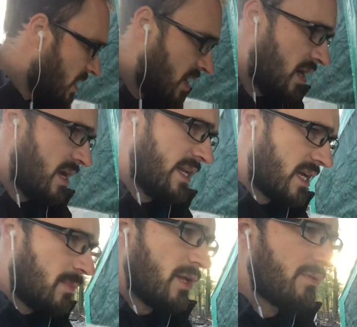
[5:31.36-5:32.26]
and a
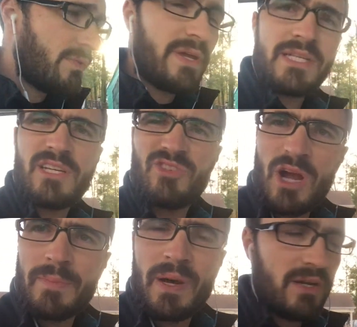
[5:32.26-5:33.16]
couple other things like
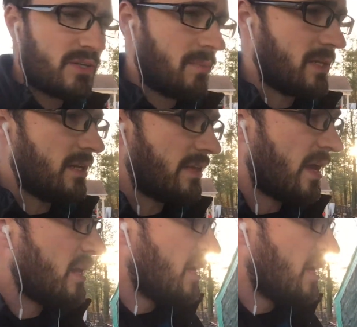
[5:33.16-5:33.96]
crock pot or something like that.